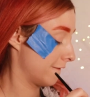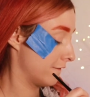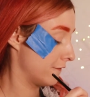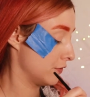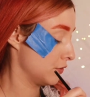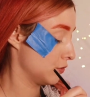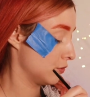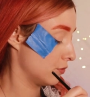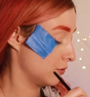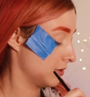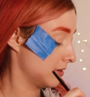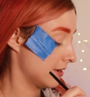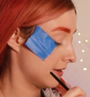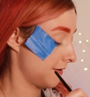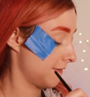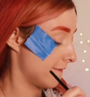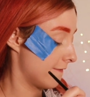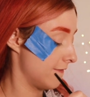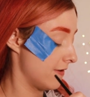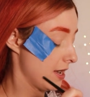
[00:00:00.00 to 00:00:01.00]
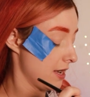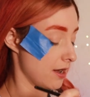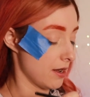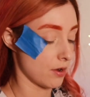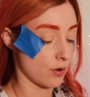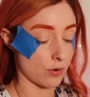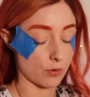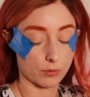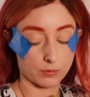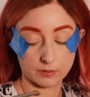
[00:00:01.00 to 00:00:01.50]
Food
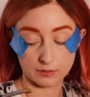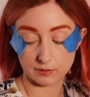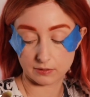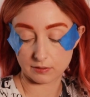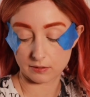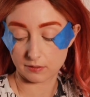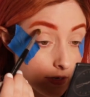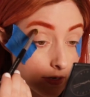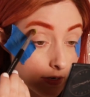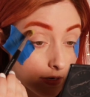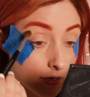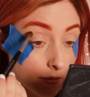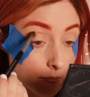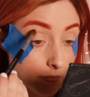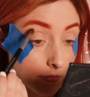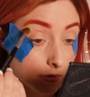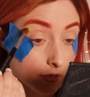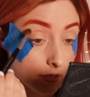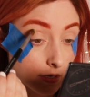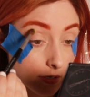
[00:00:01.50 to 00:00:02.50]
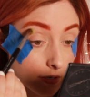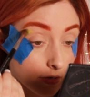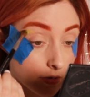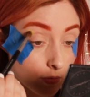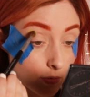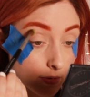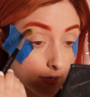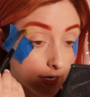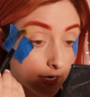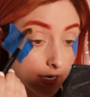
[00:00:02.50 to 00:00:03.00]
videos. I'm gonna
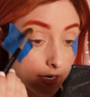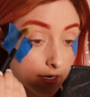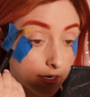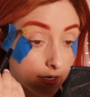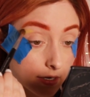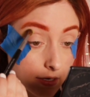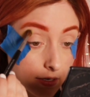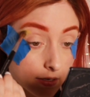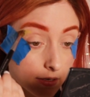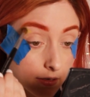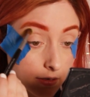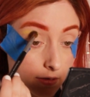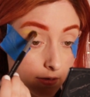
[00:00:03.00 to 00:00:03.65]
go ahead and